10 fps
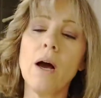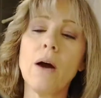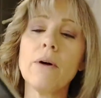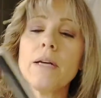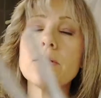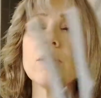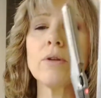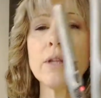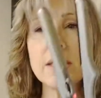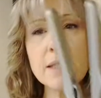All right, so
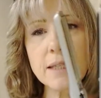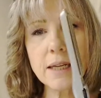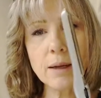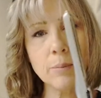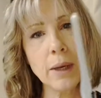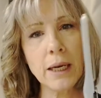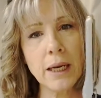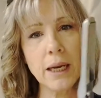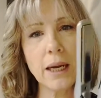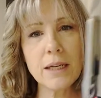this little
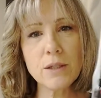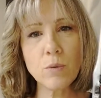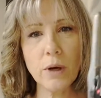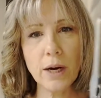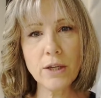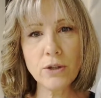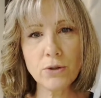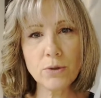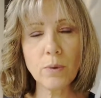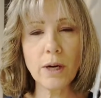mini is what I
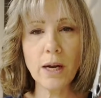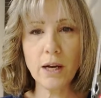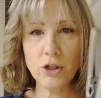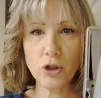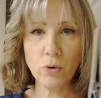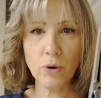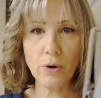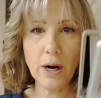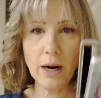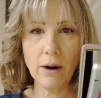used when I had shorter
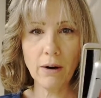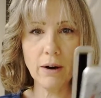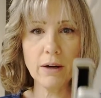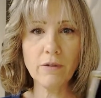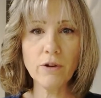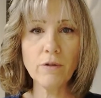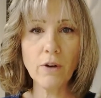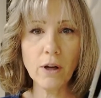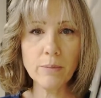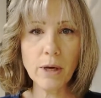hair. And if you
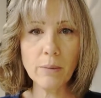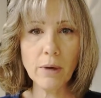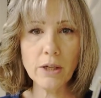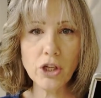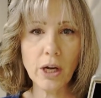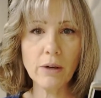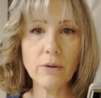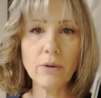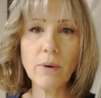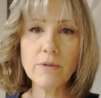follow me on my channel,
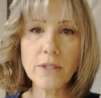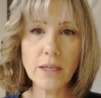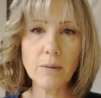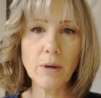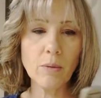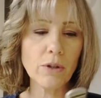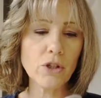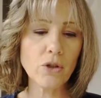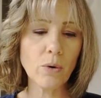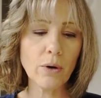you have seen me with the
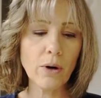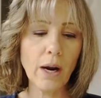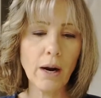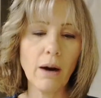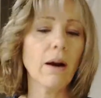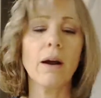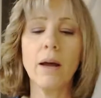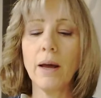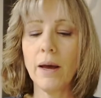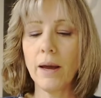shorter hair.
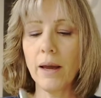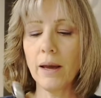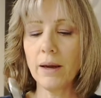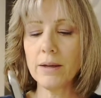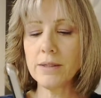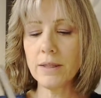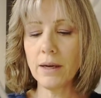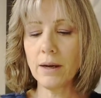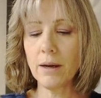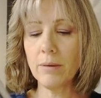And,
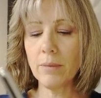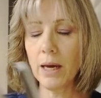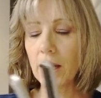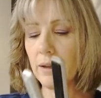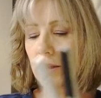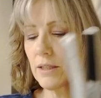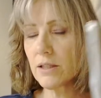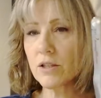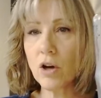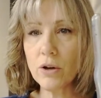um, and this
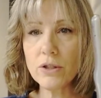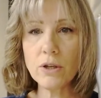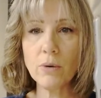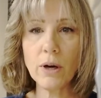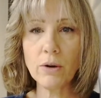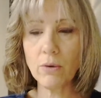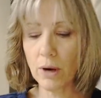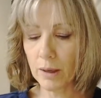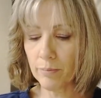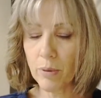is also a
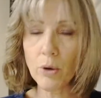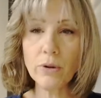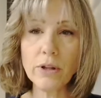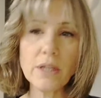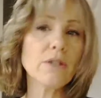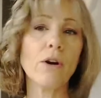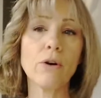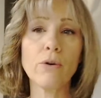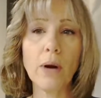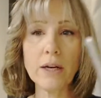great, both of these are
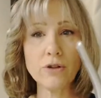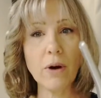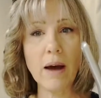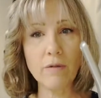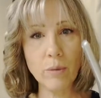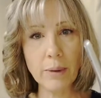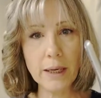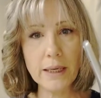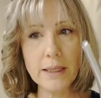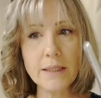great travel
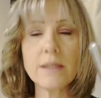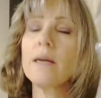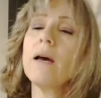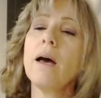buddies.